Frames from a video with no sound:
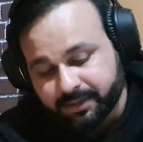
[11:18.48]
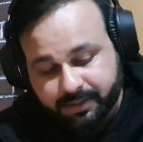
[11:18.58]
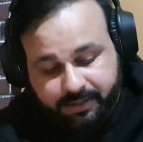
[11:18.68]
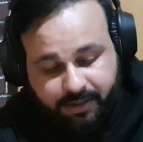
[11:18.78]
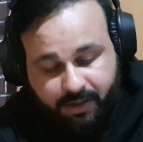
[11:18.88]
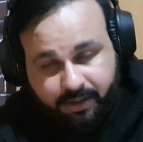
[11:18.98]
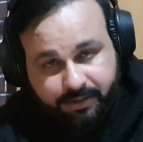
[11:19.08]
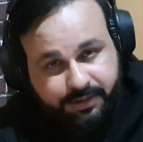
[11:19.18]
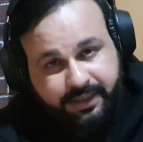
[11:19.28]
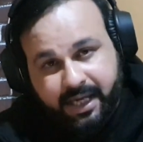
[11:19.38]
on
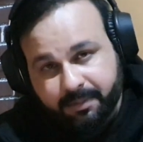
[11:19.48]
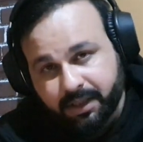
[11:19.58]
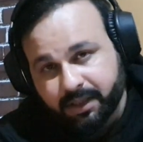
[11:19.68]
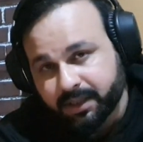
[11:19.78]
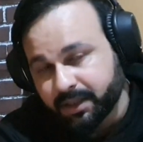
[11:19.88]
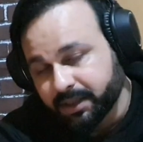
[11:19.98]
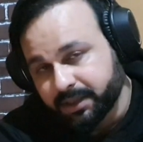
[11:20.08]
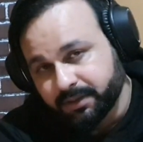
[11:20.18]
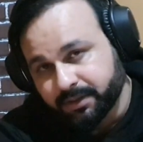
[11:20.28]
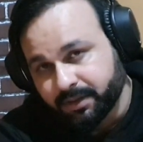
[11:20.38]
gaming you're
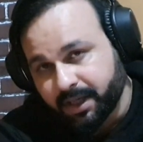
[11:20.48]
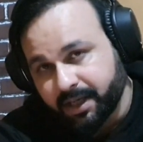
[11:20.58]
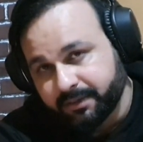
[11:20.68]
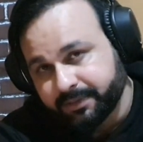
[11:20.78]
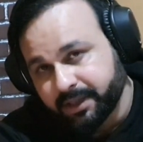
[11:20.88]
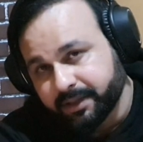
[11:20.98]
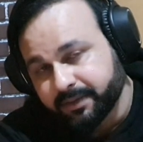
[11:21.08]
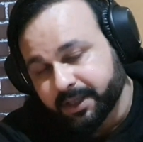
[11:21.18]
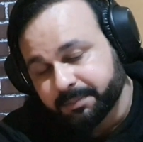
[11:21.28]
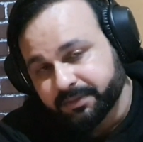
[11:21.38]
gonna have really
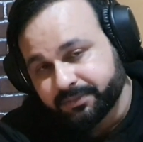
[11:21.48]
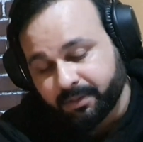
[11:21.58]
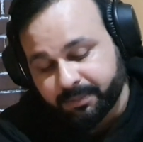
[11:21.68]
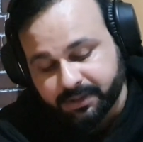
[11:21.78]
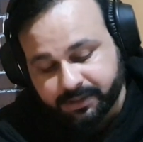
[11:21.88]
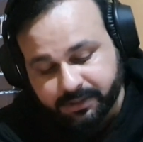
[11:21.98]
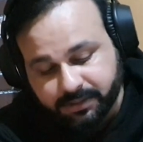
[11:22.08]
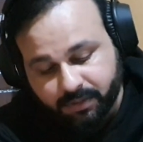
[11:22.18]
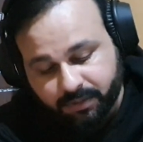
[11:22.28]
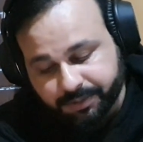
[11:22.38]
great performance. There's no
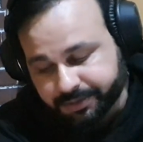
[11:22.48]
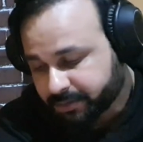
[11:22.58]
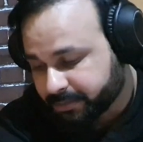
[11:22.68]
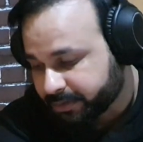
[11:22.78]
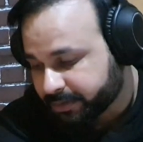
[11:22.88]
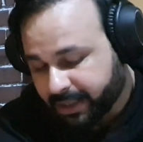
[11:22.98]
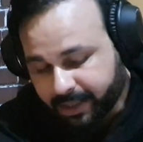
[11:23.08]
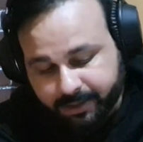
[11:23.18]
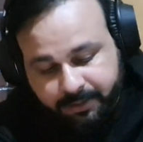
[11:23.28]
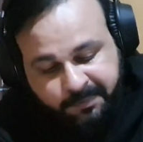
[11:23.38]
question about that.
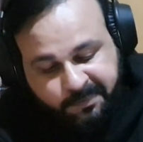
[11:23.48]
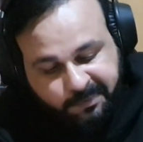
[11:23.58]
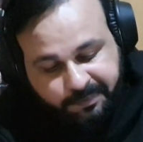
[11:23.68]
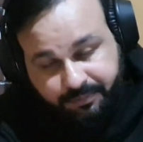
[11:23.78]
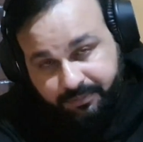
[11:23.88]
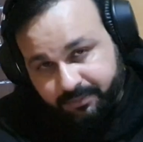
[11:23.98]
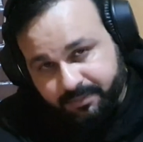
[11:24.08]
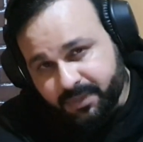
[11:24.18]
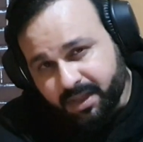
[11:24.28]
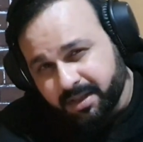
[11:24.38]

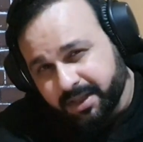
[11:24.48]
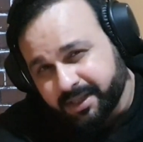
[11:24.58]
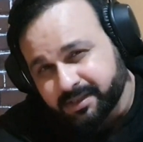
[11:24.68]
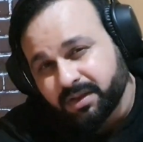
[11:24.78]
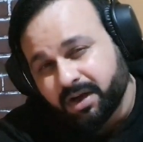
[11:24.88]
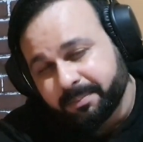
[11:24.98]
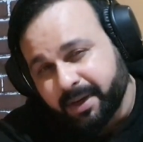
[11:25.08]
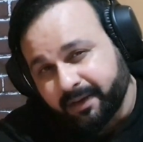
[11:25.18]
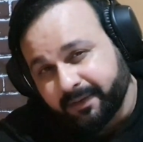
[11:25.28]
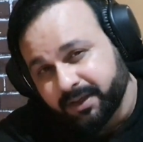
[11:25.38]
It has got
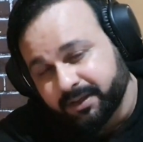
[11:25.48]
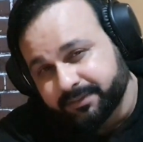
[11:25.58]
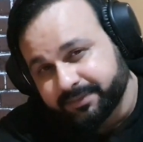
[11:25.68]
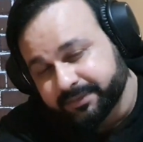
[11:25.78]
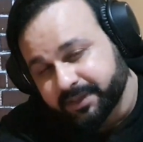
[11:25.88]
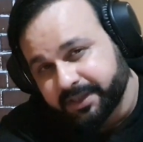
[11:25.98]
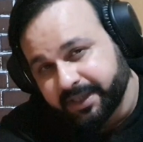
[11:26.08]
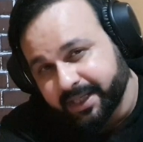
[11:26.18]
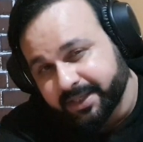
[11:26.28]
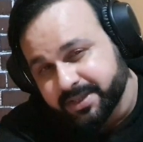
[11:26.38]
battery of
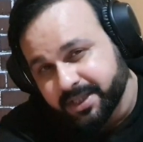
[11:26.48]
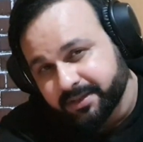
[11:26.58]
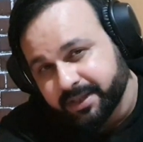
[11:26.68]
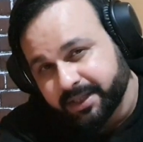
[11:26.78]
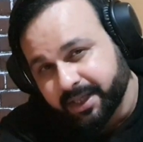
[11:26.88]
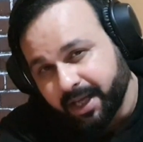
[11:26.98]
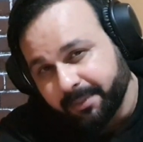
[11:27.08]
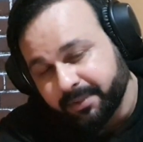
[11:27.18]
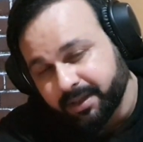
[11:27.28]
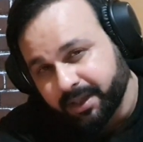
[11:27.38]
3800
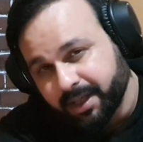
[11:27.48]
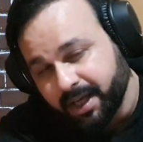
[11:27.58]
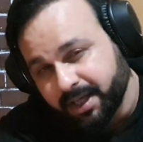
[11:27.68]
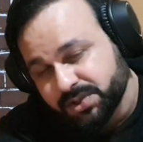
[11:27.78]
mAh,